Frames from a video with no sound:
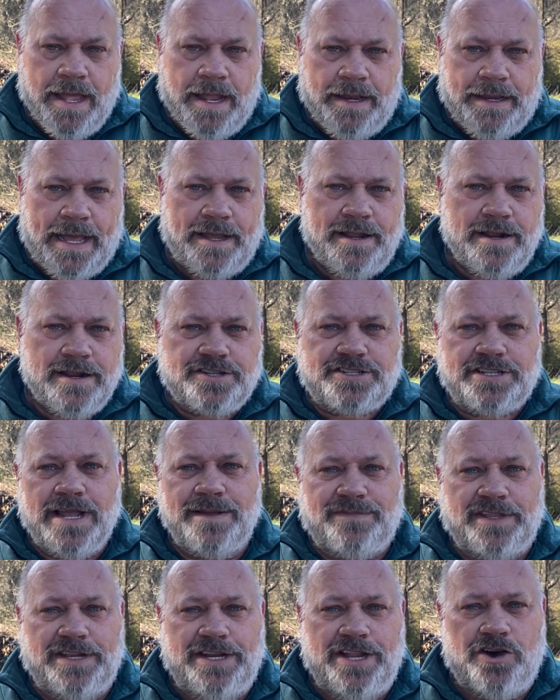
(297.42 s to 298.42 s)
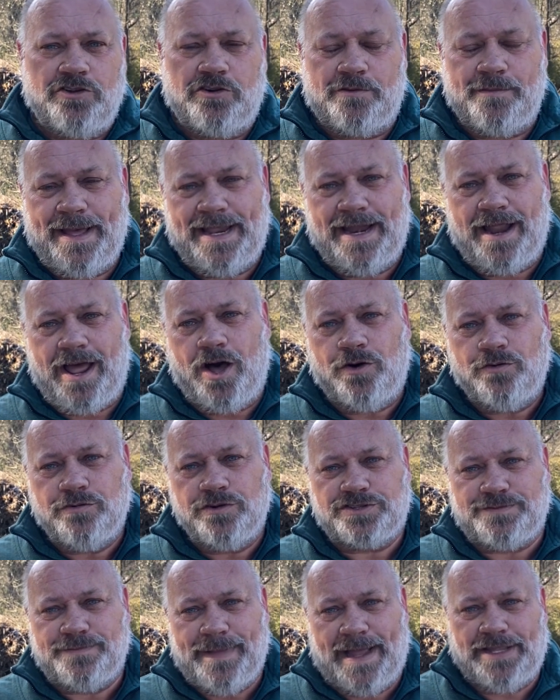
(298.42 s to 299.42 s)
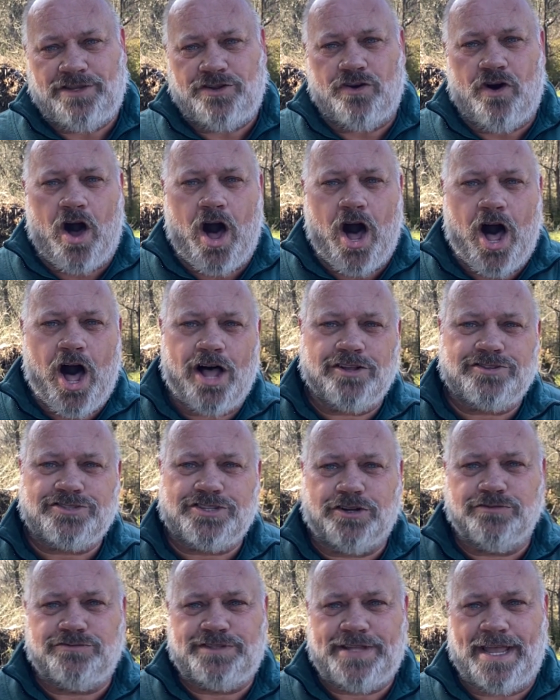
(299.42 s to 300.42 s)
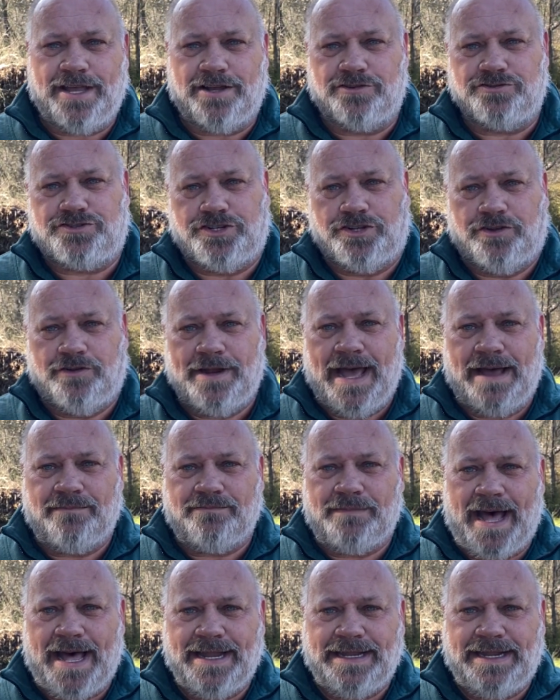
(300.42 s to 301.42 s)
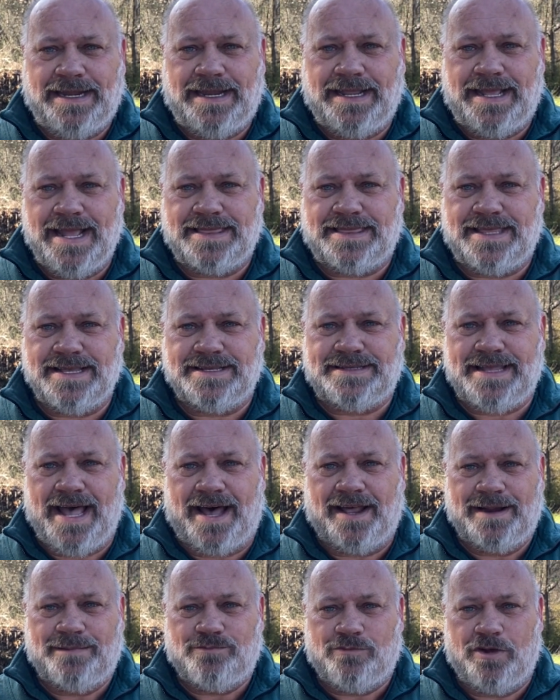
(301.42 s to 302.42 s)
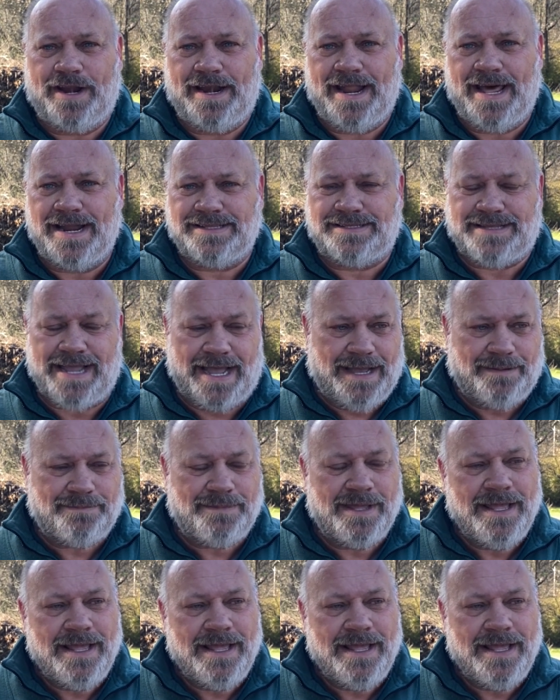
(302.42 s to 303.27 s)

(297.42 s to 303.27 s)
Now, here's something the owner's manual also tells you. Now, I need to get this out. I'm running out of time.